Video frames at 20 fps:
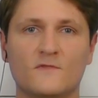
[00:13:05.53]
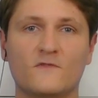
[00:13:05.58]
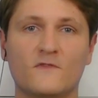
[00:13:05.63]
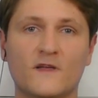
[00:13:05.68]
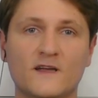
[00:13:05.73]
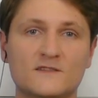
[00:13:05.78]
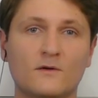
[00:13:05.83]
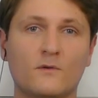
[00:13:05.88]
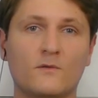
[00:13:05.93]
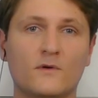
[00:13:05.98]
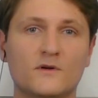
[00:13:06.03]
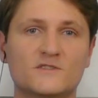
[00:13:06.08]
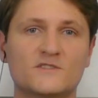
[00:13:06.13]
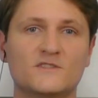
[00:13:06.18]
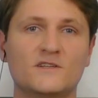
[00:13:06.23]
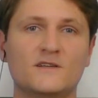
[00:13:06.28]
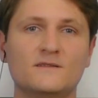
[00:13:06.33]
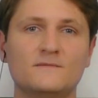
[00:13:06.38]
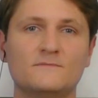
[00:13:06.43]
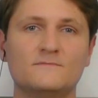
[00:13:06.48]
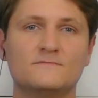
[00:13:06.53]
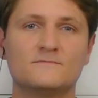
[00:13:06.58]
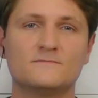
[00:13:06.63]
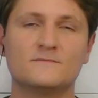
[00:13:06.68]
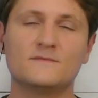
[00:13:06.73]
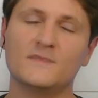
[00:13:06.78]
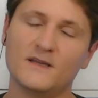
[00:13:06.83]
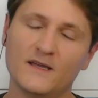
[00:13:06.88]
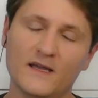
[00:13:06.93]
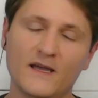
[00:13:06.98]
Thanks for watching
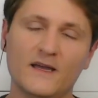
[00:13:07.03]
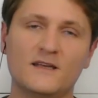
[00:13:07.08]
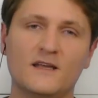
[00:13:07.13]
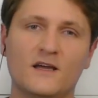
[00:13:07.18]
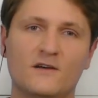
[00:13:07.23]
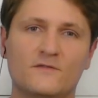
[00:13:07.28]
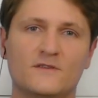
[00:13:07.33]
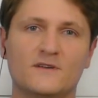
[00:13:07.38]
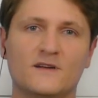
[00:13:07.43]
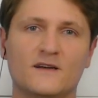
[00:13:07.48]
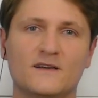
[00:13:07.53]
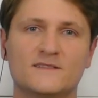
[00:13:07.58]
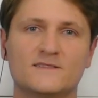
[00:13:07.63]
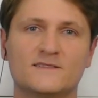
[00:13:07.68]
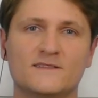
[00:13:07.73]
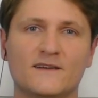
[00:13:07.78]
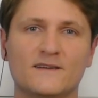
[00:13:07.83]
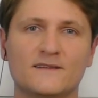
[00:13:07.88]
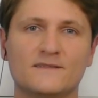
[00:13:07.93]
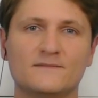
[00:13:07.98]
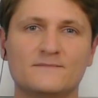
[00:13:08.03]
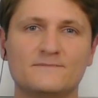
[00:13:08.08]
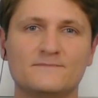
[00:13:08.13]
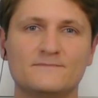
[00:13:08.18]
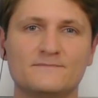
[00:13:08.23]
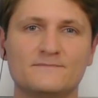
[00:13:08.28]
and have a nice day.